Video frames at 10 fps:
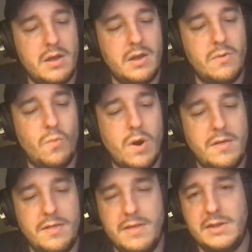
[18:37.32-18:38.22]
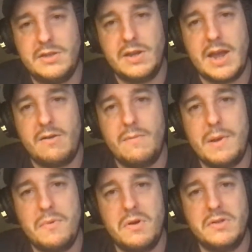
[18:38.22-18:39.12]
one of the things that you got to
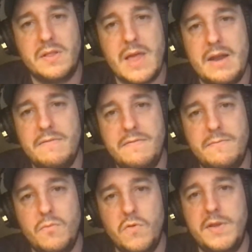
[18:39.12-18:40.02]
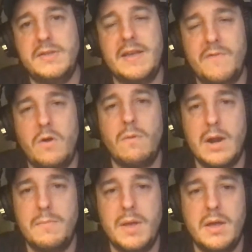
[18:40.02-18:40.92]
remember is a lot of movies have
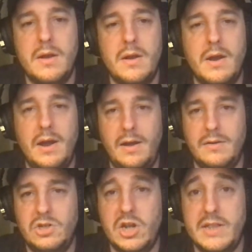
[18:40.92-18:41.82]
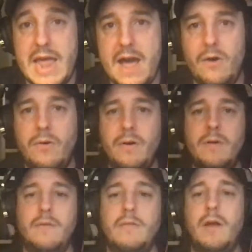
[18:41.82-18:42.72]
already been shut down
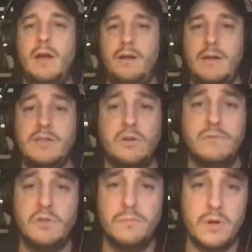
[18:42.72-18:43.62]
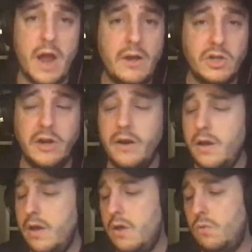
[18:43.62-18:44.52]
in terms of their production.
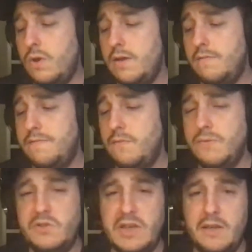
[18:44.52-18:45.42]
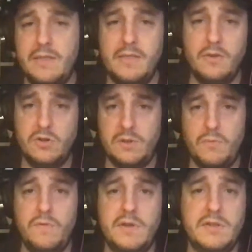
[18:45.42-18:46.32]
We've seen that there's some
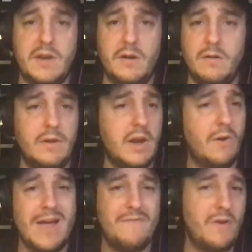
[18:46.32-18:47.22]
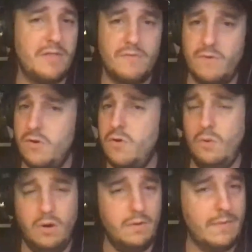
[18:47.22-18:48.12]
movies that are halfway through,
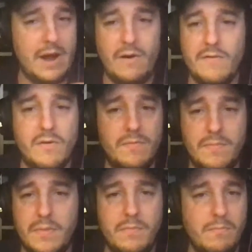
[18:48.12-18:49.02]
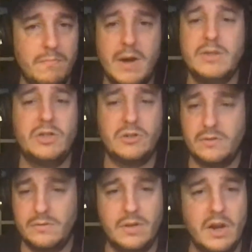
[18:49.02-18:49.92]
or however
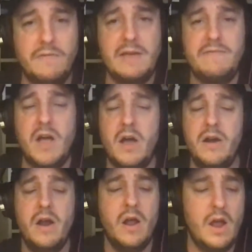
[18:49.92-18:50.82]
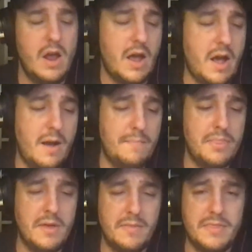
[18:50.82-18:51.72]
much they've done.
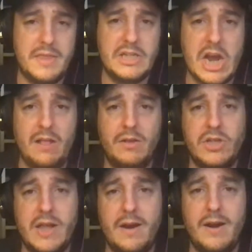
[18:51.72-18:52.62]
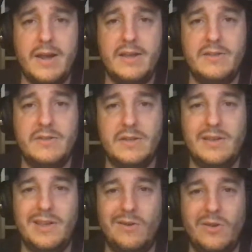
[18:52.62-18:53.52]
The challenge there is
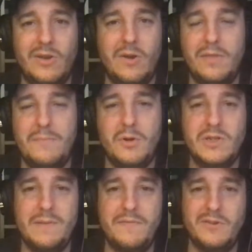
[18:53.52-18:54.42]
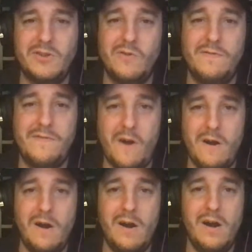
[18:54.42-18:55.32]
you can only push them for so
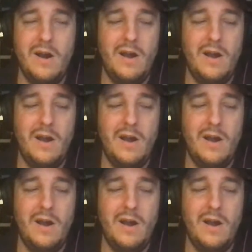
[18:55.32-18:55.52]
far.